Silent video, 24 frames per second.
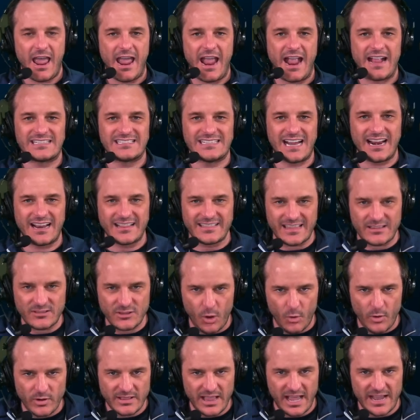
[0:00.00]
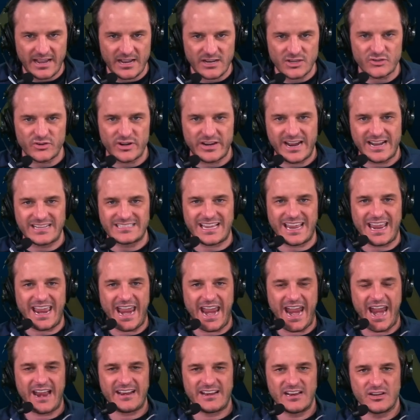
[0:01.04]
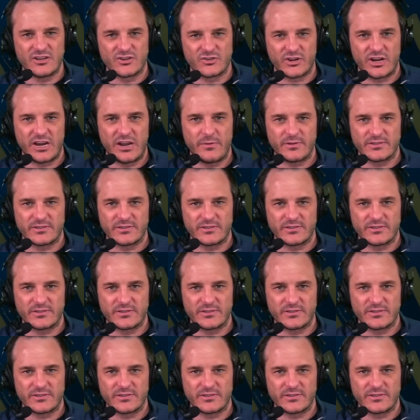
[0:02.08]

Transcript: It's not a lower leg injury. It's a hand injury.